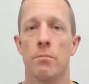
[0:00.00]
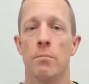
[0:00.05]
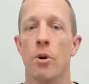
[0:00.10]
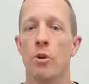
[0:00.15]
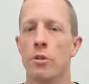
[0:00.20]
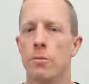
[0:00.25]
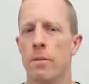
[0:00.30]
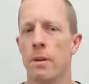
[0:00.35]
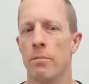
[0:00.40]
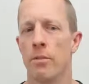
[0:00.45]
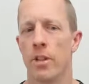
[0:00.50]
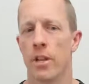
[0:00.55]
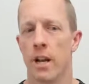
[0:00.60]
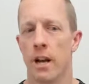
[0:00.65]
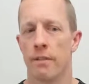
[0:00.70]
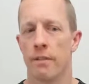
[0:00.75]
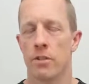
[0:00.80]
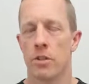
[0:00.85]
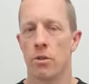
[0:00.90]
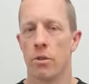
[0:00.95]
Most people that
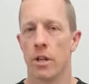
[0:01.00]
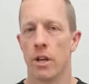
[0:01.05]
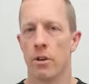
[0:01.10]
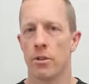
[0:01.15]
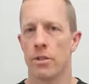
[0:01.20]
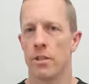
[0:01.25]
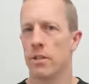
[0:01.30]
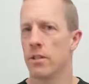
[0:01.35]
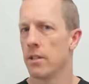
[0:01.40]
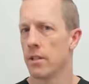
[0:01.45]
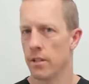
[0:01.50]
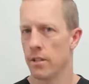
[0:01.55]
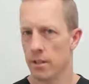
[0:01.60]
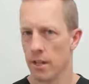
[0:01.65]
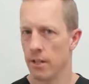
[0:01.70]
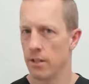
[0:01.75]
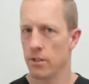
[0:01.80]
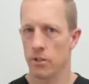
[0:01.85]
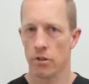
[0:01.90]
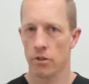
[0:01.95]
have scoliosis, it's
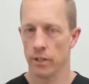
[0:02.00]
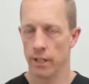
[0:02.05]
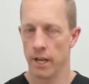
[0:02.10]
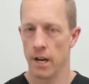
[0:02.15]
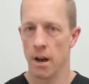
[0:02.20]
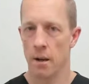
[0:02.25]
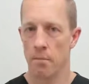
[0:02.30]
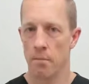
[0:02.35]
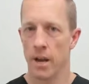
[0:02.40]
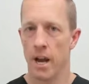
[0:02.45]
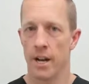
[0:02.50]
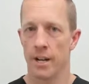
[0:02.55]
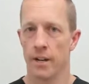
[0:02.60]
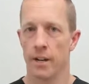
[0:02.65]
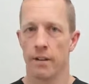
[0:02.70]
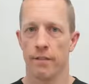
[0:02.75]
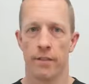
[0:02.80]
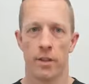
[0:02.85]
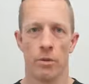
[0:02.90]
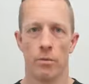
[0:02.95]
it's certainly not bad
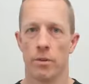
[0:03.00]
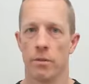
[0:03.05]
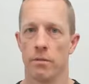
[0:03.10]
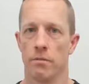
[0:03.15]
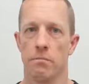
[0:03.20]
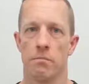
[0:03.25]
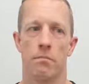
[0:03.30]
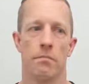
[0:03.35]
enough that would